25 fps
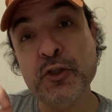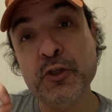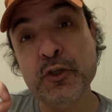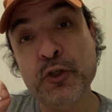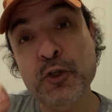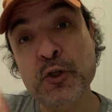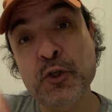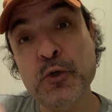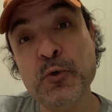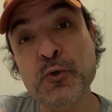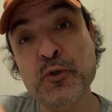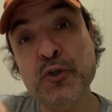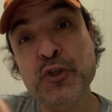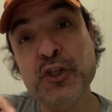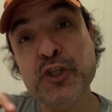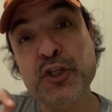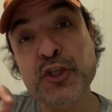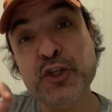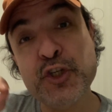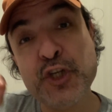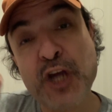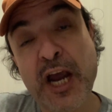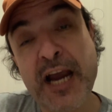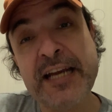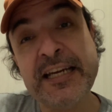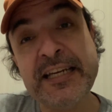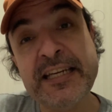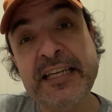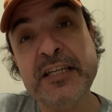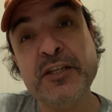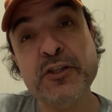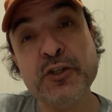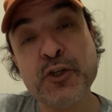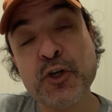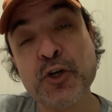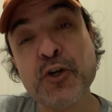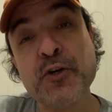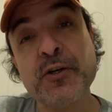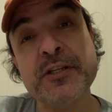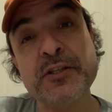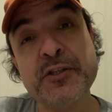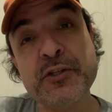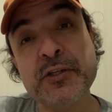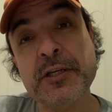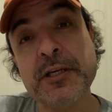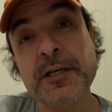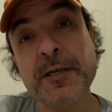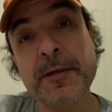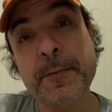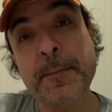use Chinese
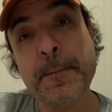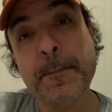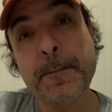currency.